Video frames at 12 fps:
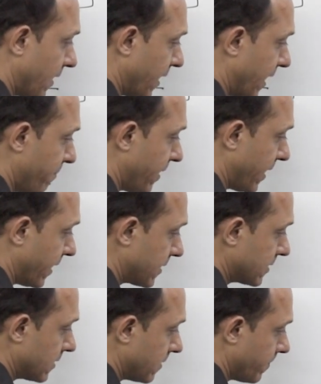
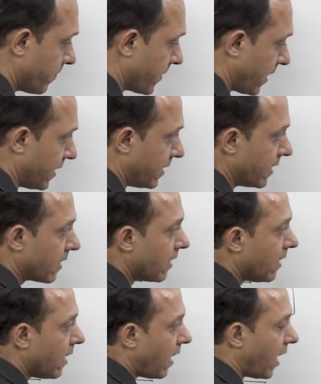mx, and
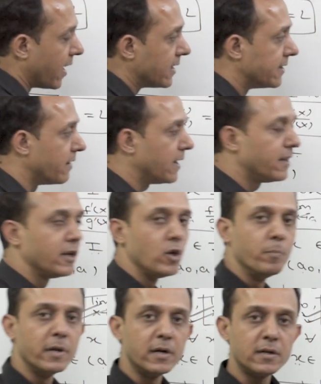here I'll divide the
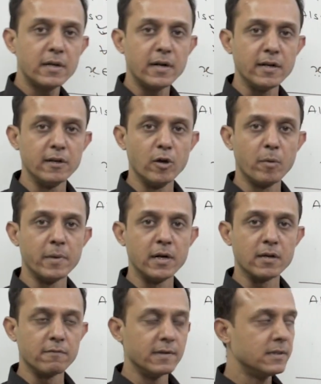numerator and
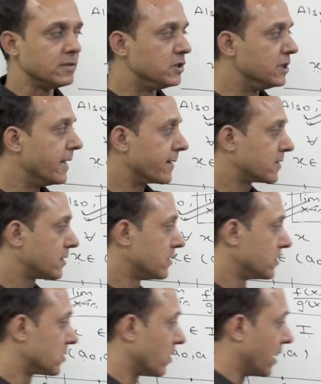denominator with gx.
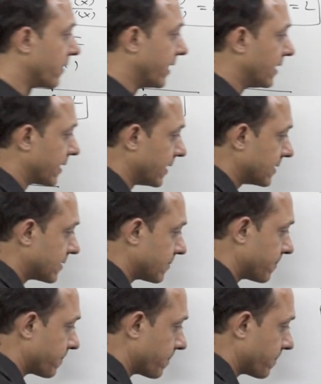So I'll write it as